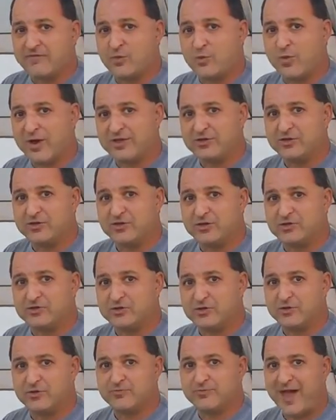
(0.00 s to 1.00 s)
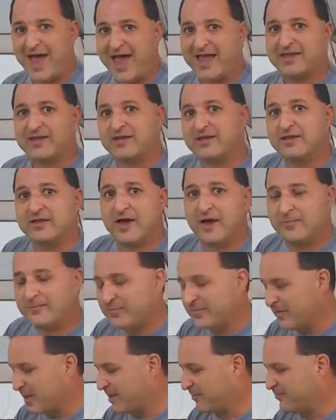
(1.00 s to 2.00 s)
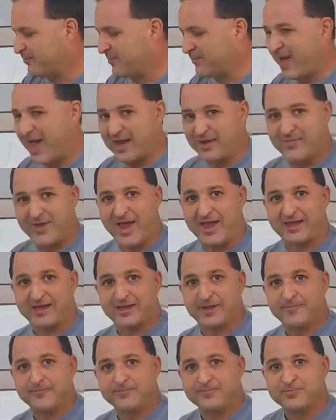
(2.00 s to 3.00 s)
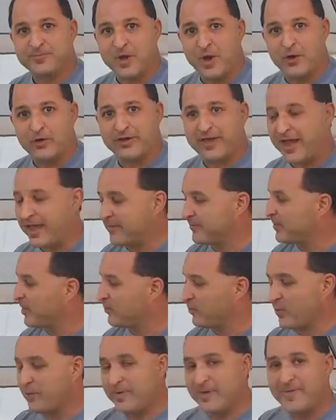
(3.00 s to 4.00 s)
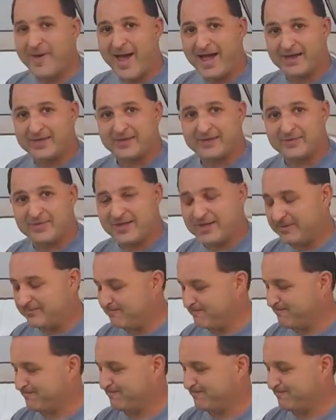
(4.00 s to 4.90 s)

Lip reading: for when you're packing it up and backpacking. Okay, we'll be back in a minute.